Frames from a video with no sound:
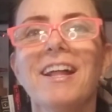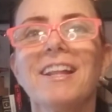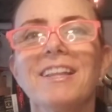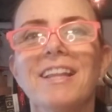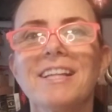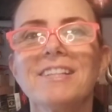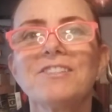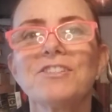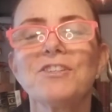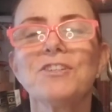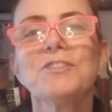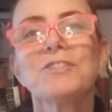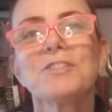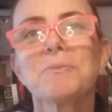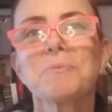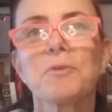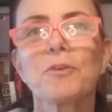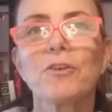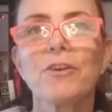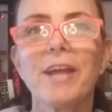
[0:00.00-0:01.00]
Let's do
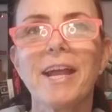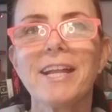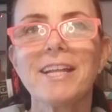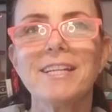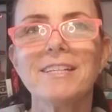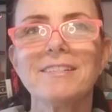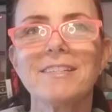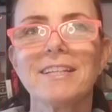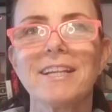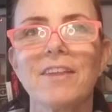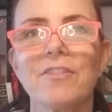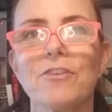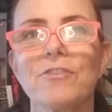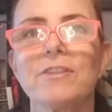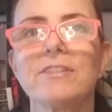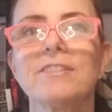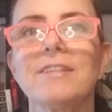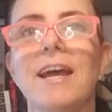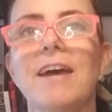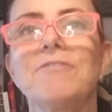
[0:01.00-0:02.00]
some creating together
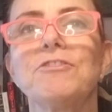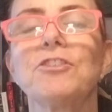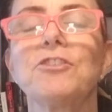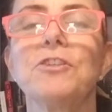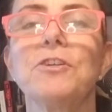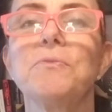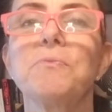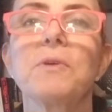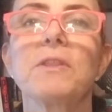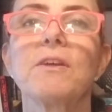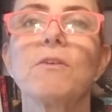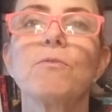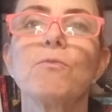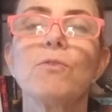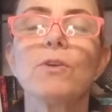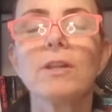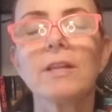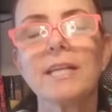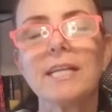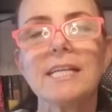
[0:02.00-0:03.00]
this afternoon with a
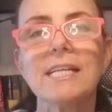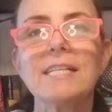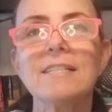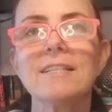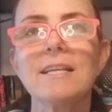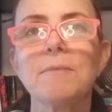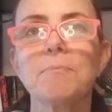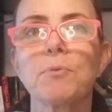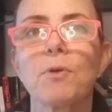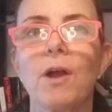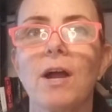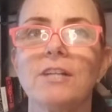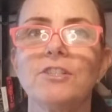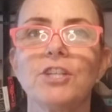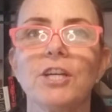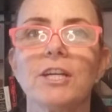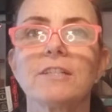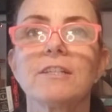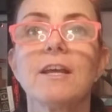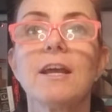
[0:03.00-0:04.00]
really easy
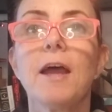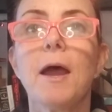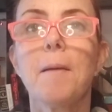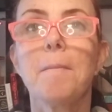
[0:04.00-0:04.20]
project,